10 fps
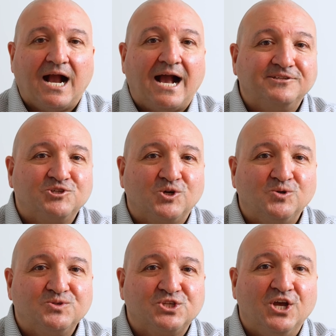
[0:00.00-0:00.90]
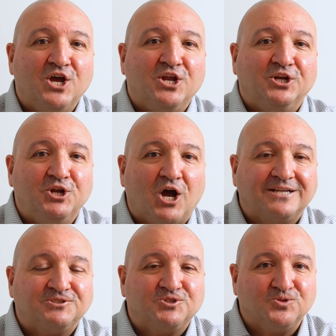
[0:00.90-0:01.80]
I chose
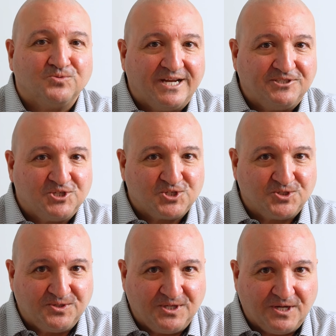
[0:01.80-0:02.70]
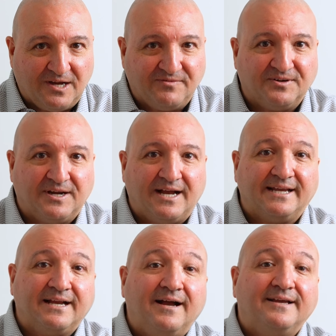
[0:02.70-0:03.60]
not to register the offer.
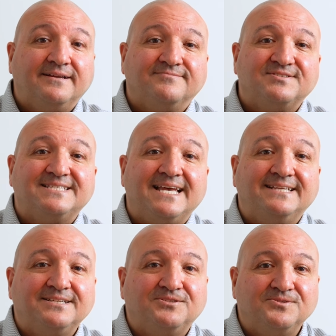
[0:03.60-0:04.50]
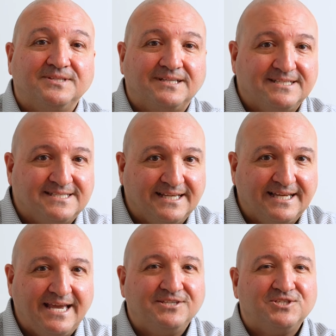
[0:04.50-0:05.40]
I kind of sent it to the
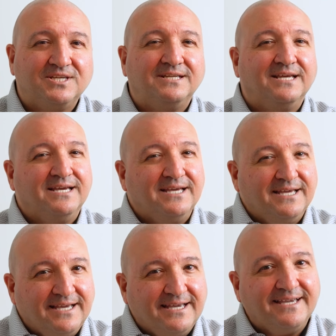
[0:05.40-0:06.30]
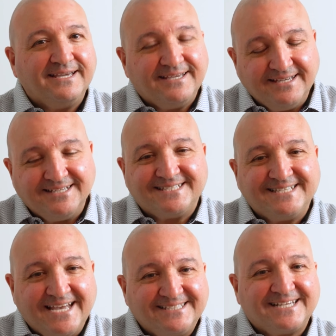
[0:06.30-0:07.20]
listing agent, in a
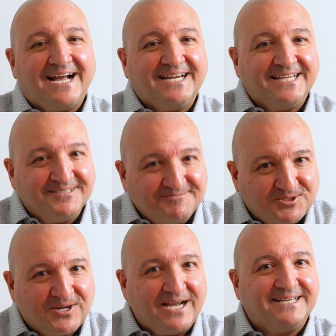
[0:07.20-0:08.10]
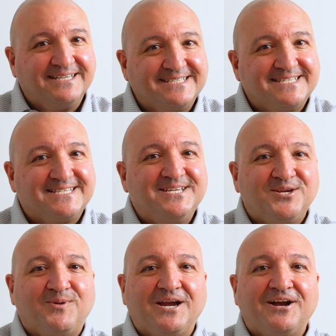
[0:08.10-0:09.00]
sense, kind of trying to
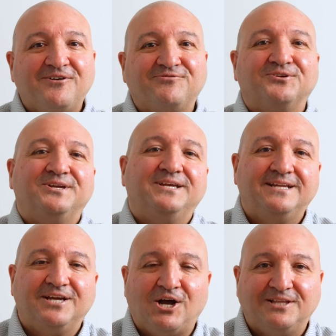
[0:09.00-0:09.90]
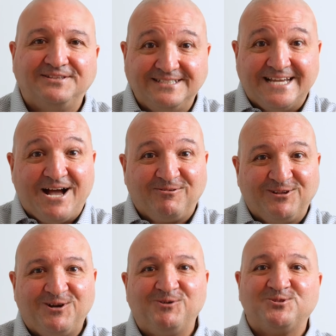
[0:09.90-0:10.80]
sneak my offer in on the down
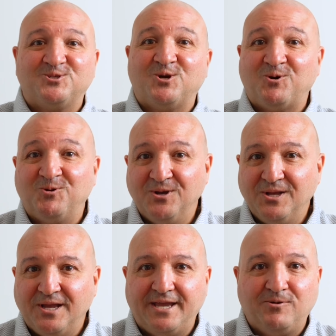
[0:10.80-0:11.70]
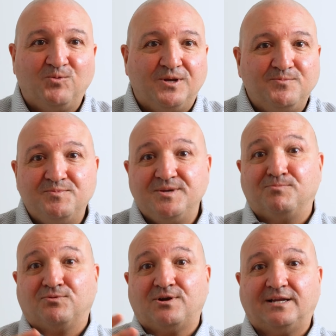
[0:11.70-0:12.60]
low so it wouldn't be
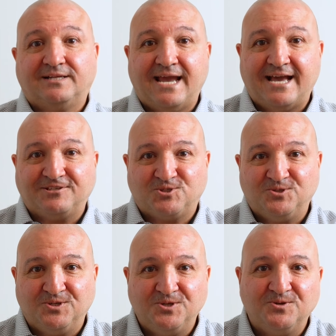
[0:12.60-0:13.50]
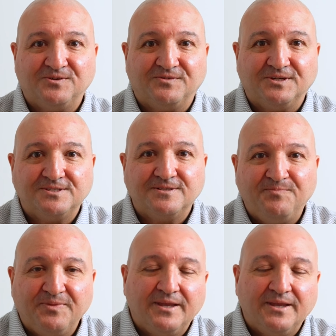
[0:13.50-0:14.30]
broadcast to the universe.